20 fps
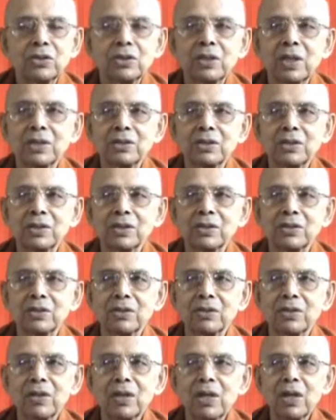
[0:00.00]
sensation,
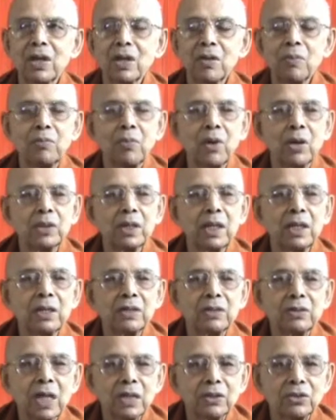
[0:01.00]
bodily
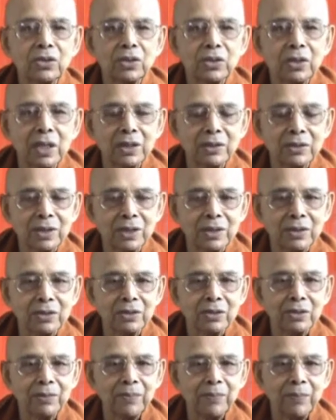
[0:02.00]
touch
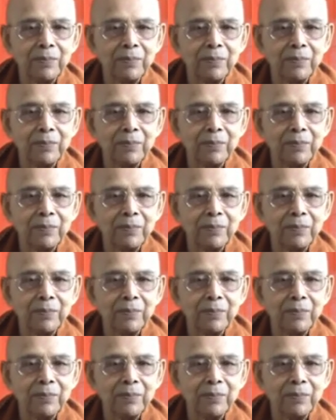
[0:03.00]
sensation.